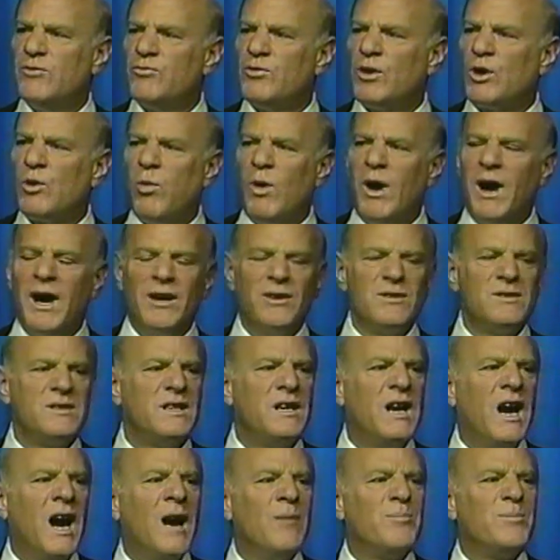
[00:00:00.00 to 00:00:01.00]
requires
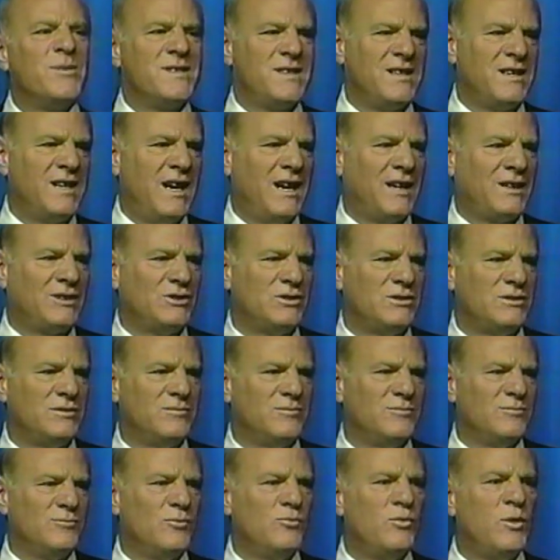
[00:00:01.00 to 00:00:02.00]
the opposite action,
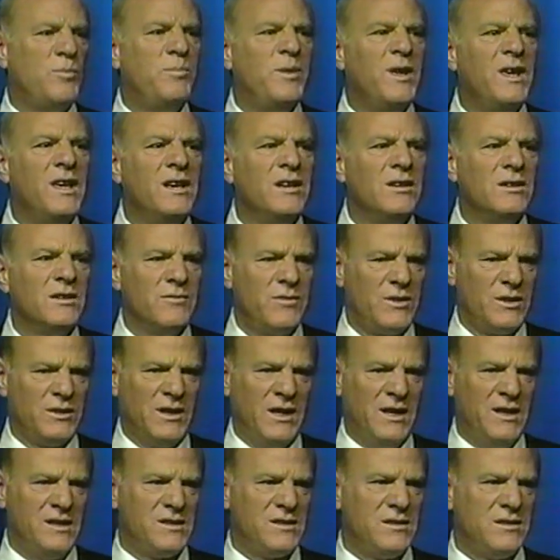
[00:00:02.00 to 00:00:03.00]
repeal of the
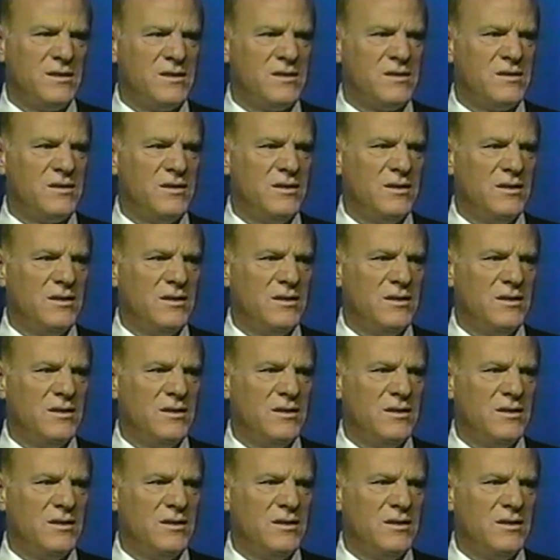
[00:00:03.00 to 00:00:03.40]
license,